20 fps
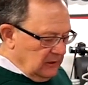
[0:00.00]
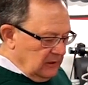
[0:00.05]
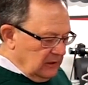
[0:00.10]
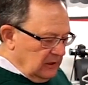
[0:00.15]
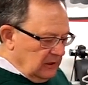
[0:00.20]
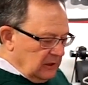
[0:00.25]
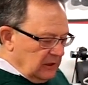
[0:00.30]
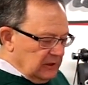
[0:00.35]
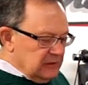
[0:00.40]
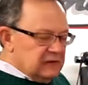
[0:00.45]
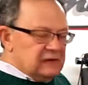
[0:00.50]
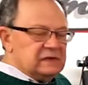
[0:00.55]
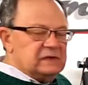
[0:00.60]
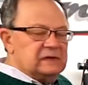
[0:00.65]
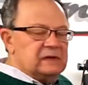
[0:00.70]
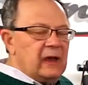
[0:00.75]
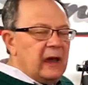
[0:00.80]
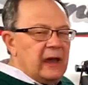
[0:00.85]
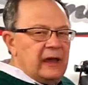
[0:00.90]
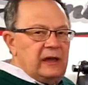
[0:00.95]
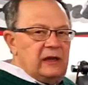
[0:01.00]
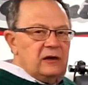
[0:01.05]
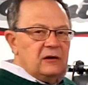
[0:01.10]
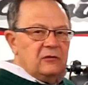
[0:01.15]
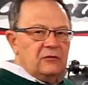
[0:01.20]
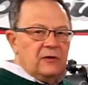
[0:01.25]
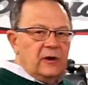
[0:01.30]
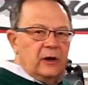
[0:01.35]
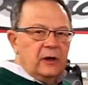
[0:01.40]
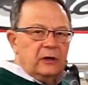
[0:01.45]
On the side
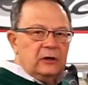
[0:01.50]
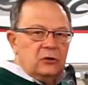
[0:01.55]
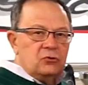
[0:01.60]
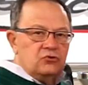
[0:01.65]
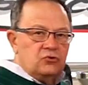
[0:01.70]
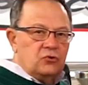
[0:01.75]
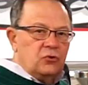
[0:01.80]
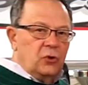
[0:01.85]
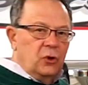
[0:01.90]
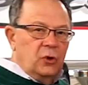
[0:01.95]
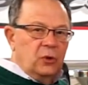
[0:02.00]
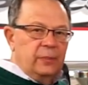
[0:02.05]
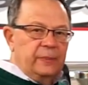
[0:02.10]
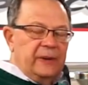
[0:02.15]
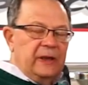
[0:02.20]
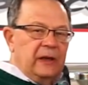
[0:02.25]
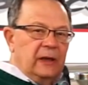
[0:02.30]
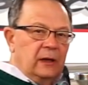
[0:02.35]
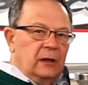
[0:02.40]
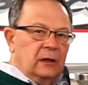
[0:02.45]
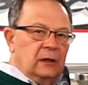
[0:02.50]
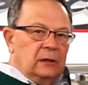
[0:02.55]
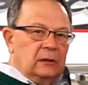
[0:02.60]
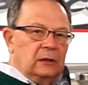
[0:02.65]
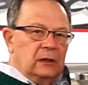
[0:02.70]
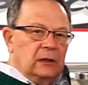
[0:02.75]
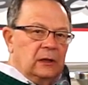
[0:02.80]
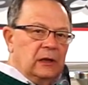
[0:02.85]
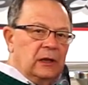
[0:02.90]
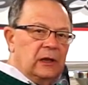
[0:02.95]
of our control
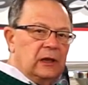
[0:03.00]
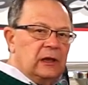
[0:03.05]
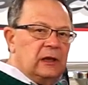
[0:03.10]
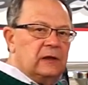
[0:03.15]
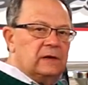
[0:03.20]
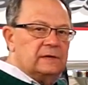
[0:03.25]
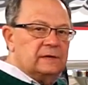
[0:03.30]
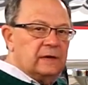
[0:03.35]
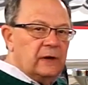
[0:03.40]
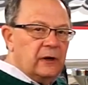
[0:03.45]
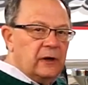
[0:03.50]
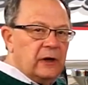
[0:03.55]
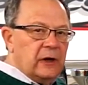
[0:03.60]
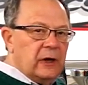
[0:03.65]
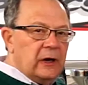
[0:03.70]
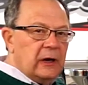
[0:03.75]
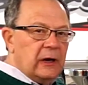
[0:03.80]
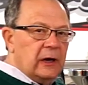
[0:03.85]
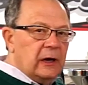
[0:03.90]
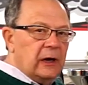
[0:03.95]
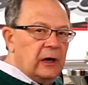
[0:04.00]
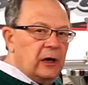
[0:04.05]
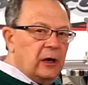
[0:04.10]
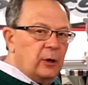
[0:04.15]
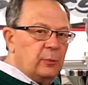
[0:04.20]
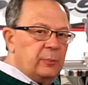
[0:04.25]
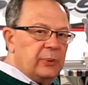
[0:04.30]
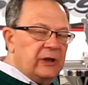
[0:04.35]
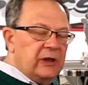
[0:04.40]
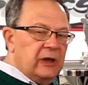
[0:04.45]
panel is our
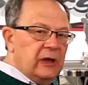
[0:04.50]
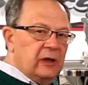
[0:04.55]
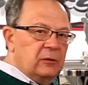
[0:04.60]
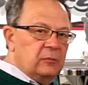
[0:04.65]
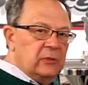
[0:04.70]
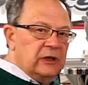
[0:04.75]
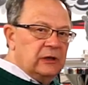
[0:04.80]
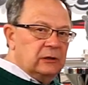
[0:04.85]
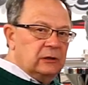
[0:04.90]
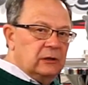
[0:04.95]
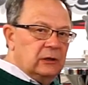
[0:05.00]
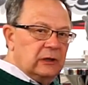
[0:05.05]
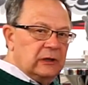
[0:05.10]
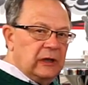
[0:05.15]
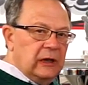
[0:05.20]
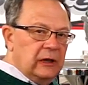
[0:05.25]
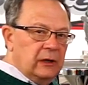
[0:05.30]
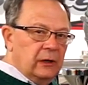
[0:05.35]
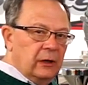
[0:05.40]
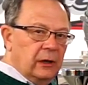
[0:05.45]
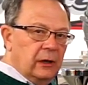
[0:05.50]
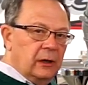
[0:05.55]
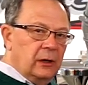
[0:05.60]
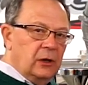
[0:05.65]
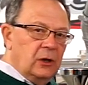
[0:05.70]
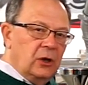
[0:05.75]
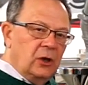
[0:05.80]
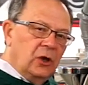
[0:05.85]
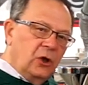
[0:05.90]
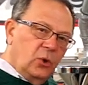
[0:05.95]
RPM indicator.
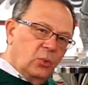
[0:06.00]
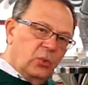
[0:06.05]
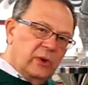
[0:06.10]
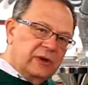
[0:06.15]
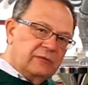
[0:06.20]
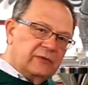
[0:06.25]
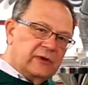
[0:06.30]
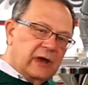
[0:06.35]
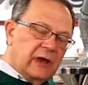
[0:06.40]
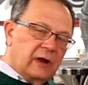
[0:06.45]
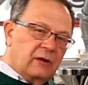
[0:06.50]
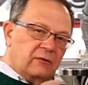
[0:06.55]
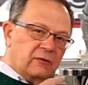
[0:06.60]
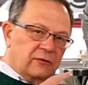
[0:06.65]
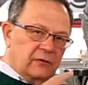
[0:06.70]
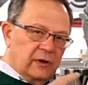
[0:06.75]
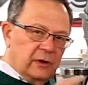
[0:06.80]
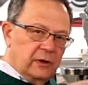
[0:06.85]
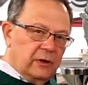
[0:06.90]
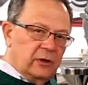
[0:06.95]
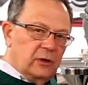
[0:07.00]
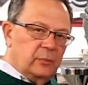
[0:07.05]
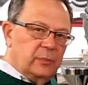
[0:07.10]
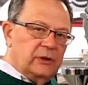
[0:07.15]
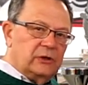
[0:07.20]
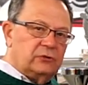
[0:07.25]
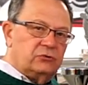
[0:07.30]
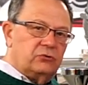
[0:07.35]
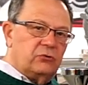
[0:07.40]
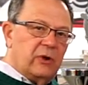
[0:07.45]
We've got a
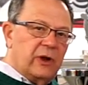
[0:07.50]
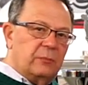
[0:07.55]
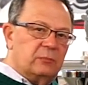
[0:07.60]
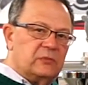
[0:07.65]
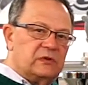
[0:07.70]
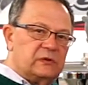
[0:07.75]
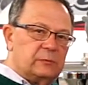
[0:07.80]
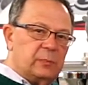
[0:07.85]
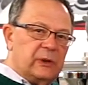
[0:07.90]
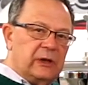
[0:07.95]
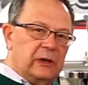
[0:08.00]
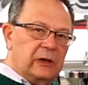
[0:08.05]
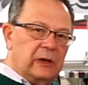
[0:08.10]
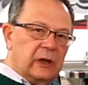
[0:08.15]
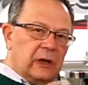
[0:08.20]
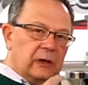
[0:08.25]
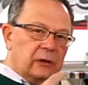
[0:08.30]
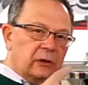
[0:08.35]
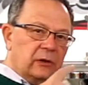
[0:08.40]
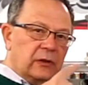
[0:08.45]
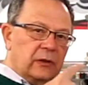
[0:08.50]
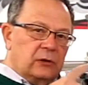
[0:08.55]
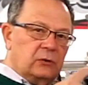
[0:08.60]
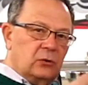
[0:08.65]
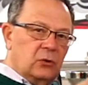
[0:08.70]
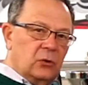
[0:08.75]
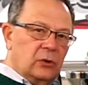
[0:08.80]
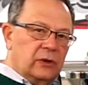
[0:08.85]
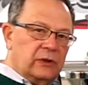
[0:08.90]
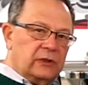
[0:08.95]
variable drum speed on the
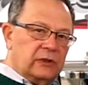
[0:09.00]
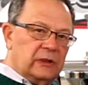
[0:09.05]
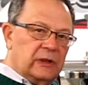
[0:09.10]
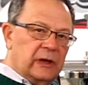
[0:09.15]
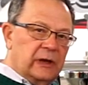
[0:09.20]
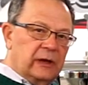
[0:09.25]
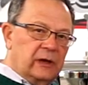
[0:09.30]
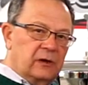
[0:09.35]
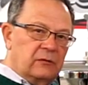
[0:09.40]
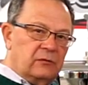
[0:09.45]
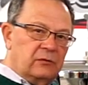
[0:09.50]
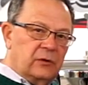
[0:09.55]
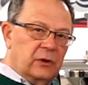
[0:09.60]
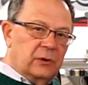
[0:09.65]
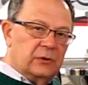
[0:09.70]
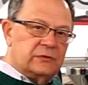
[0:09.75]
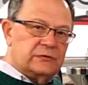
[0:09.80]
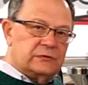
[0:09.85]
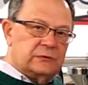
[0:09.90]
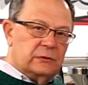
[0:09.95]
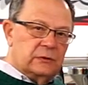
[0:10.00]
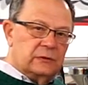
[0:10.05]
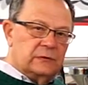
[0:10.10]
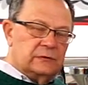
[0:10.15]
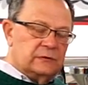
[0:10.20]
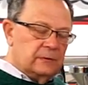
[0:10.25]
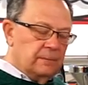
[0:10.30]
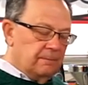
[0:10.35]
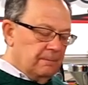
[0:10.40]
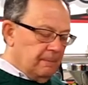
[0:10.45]
north line of
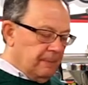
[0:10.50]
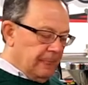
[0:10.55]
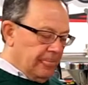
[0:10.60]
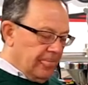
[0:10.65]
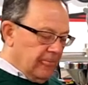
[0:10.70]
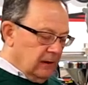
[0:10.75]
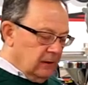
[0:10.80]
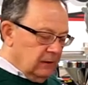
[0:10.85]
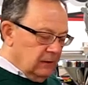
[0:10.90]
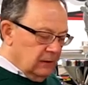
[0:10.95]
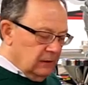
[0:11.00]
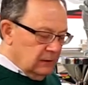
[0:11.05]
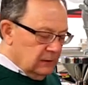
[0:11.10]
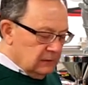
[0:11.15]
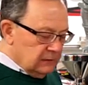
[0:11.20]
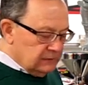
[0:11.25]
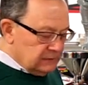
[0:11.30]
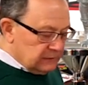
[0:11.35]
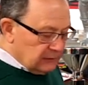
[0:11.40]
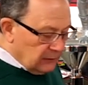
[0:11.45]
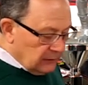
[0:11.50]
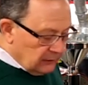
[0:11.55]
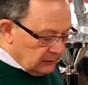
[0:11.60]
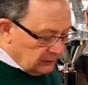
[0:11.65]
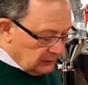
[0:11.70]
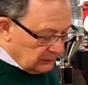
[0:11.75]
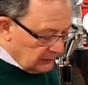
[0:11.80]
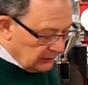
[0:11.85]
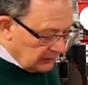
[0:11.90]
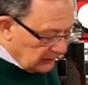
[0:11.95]
roasters.
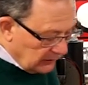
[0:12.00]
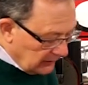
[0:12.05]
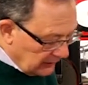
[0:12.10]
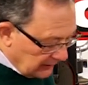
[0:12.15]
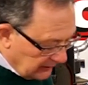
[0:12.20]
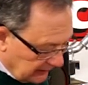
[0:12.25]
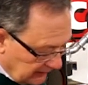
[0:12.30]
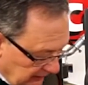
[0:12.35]
So I